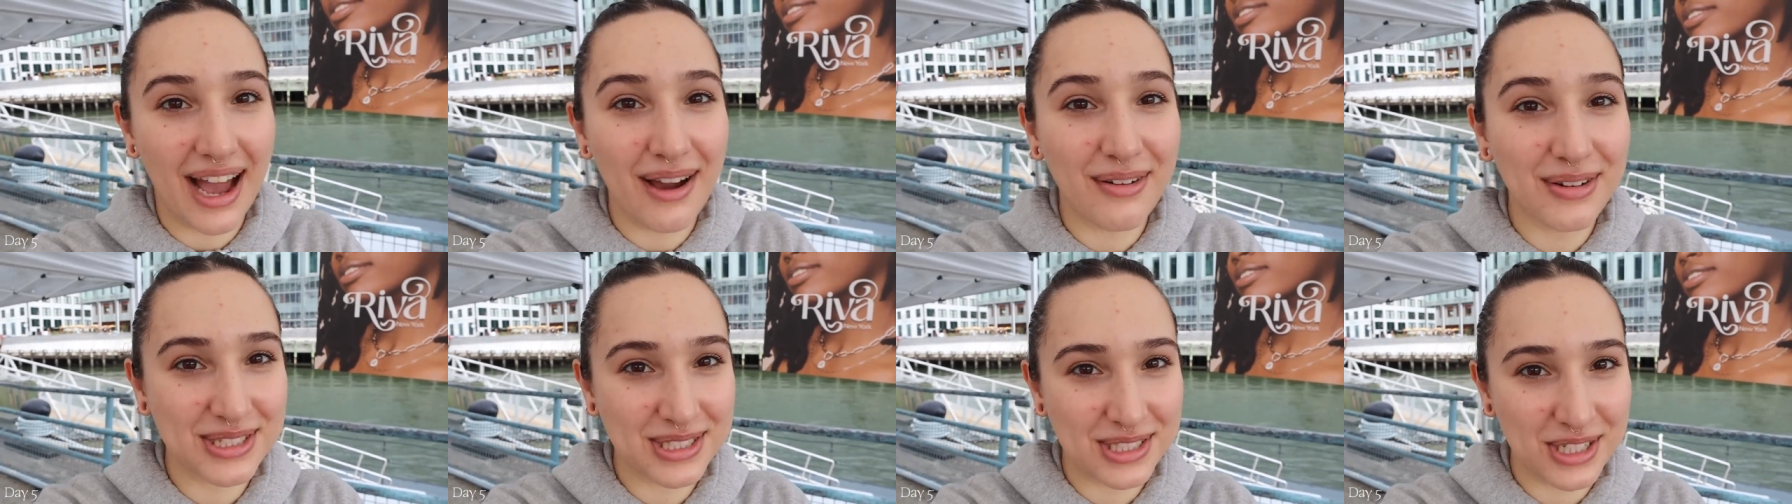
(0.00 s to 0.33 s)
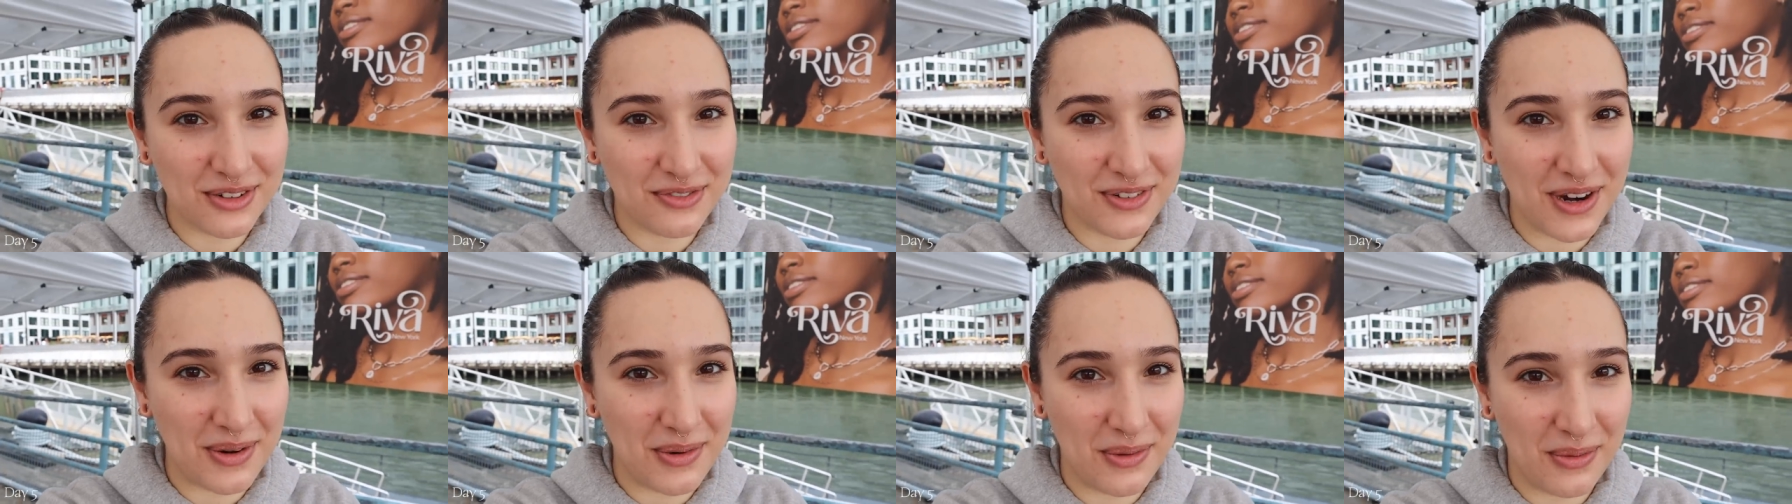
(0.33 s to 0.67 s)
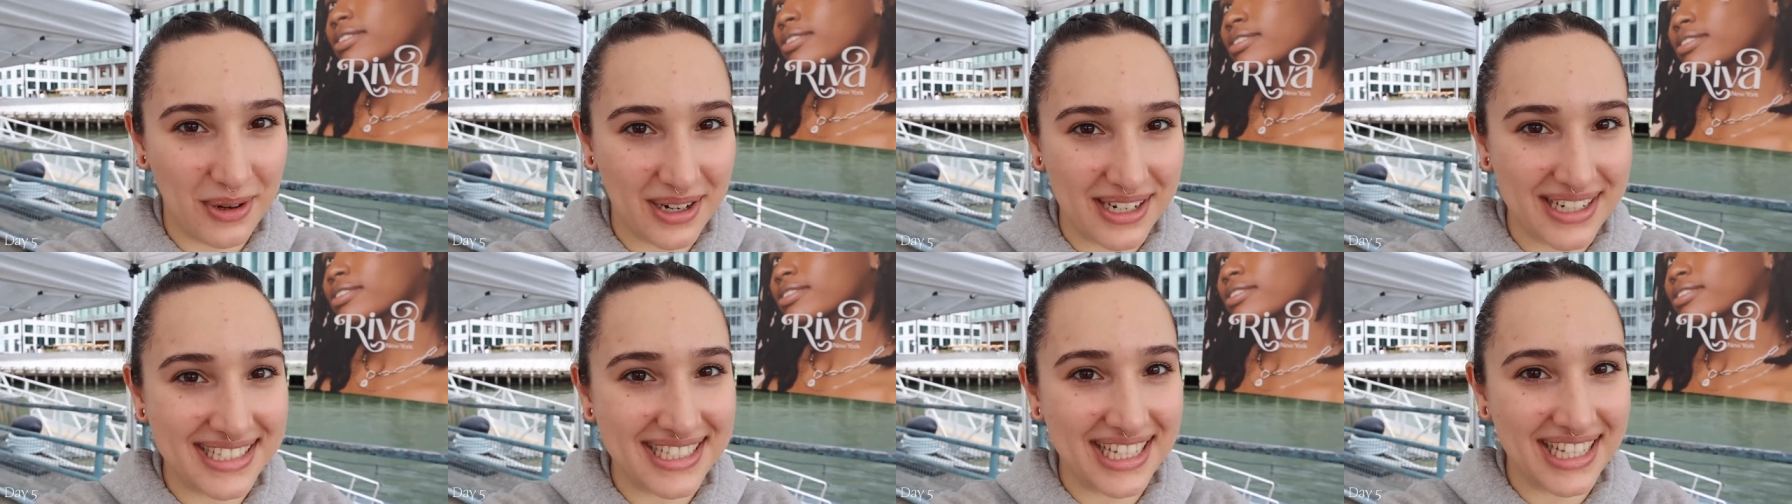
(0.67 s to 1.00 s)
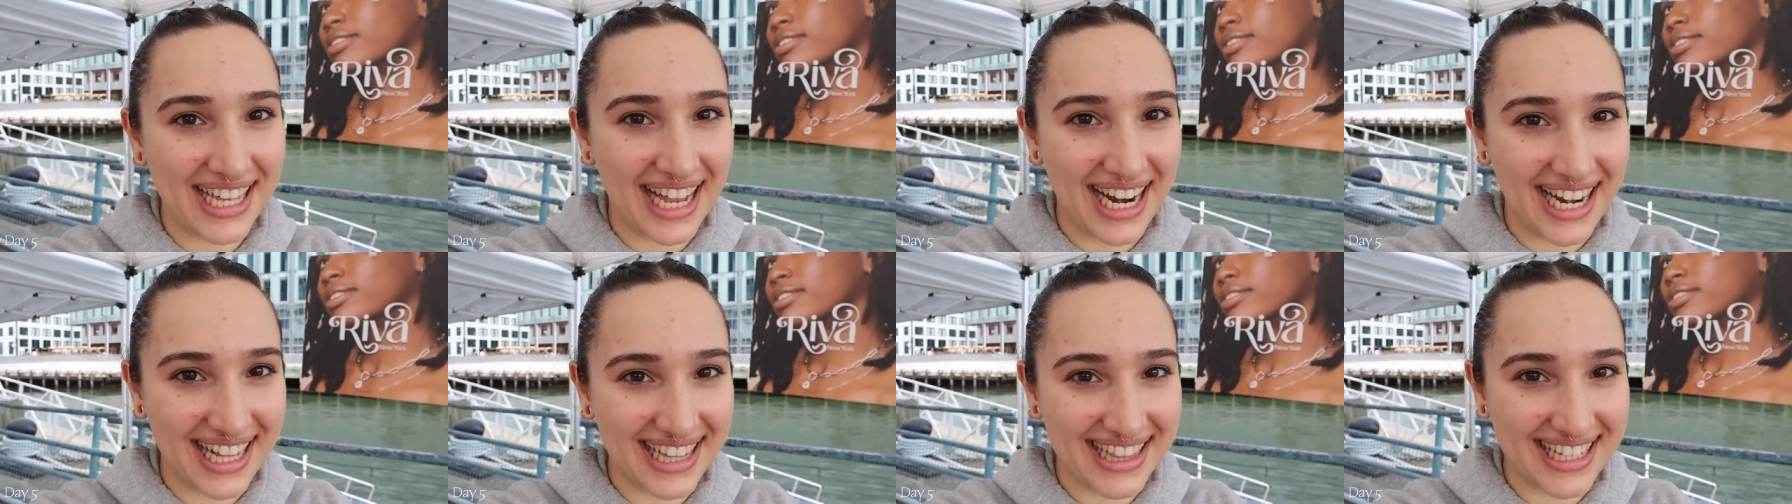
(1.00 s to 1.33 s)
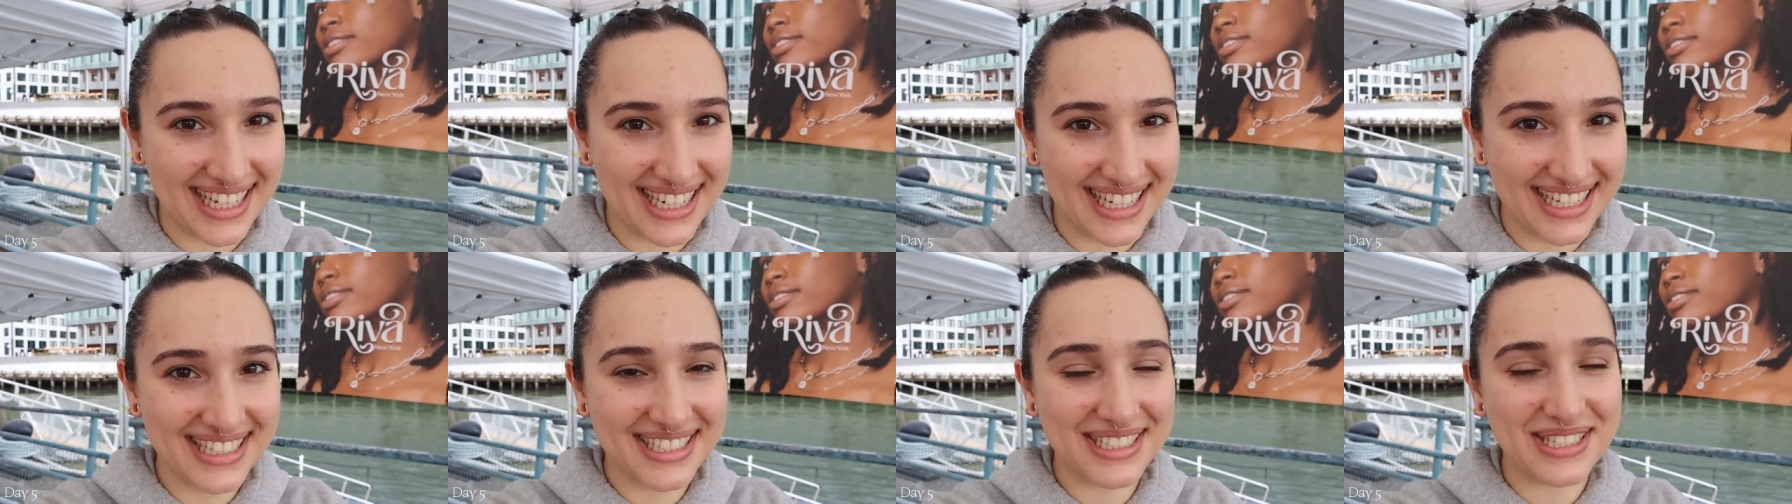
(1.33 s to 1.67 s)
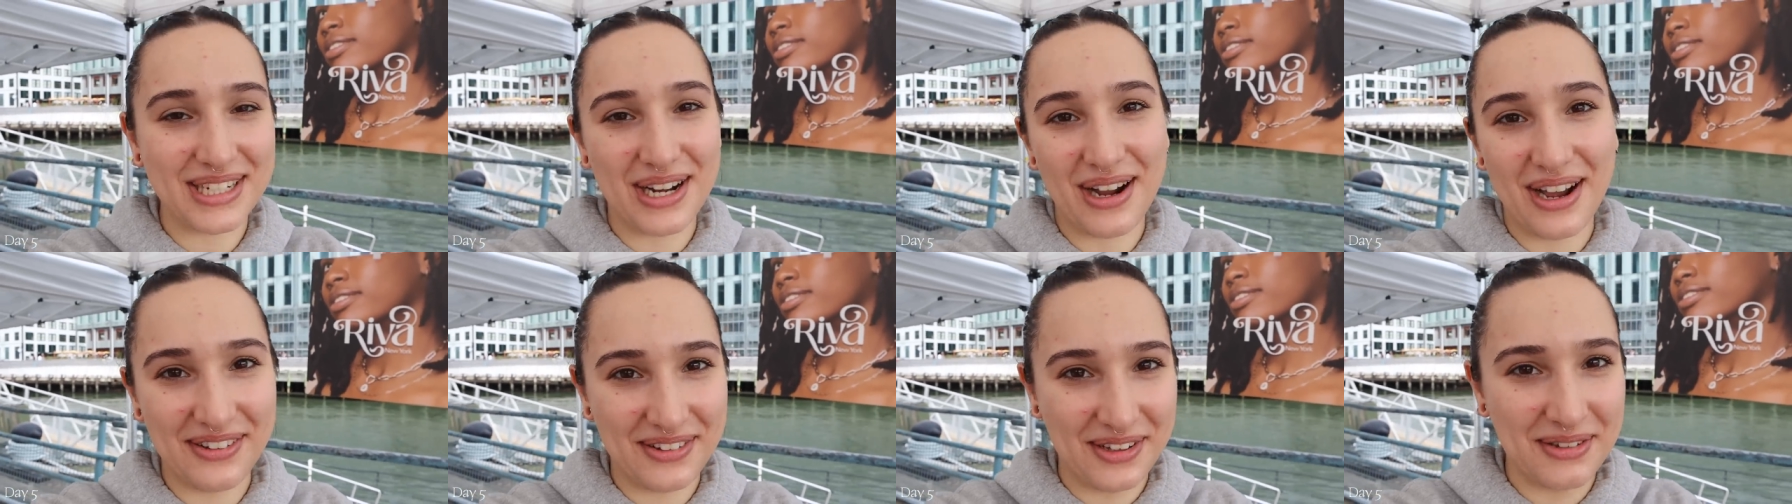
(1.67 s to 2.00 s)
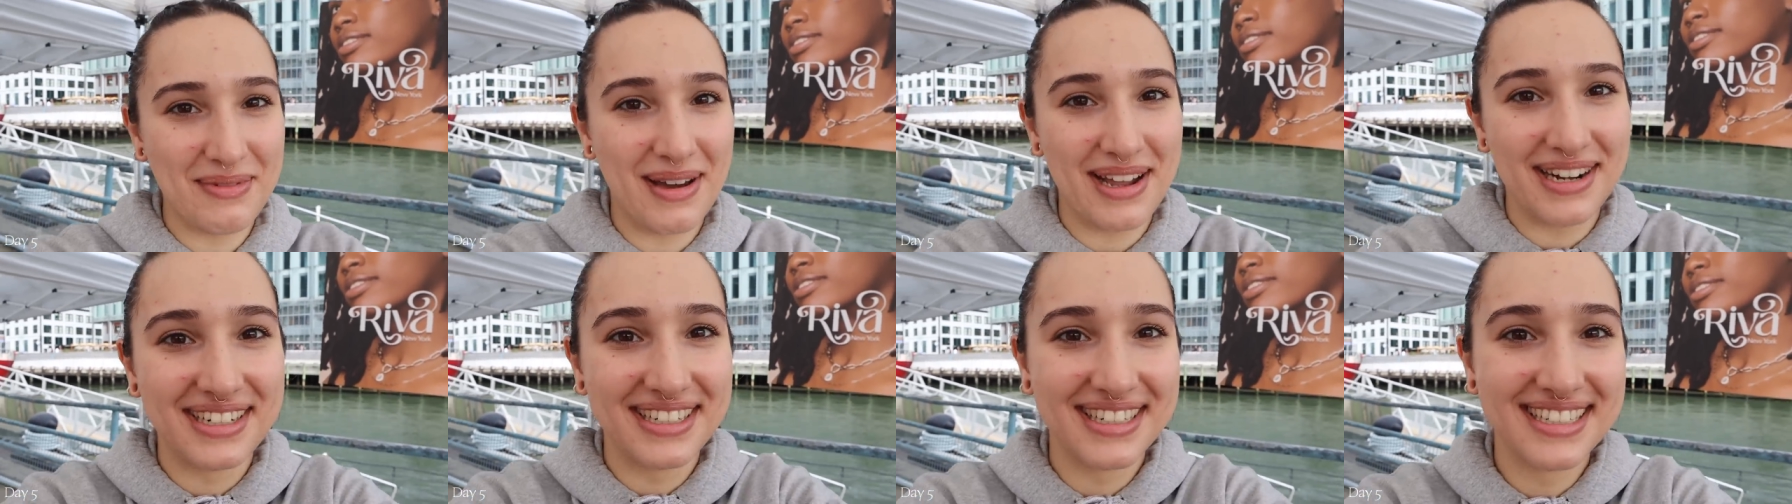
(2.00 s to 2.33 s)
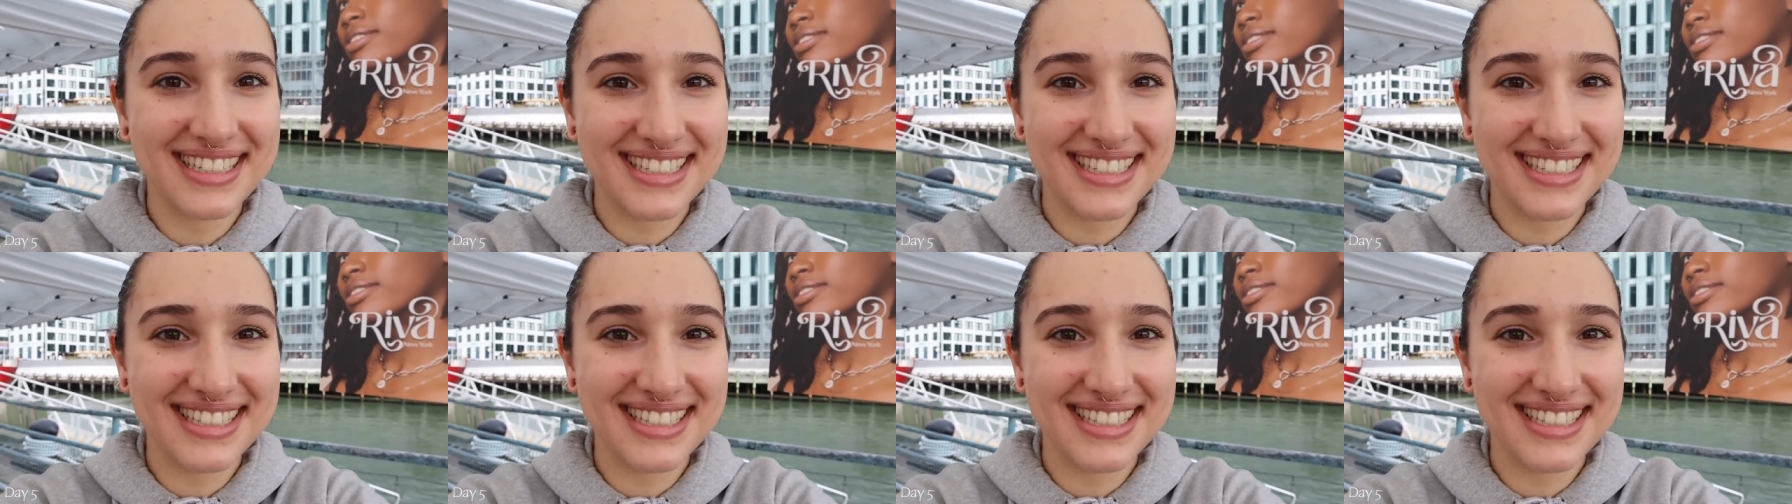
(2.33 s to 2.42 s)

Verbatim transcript: I was so afraid we weren't gonna sell anything, so now I feel better.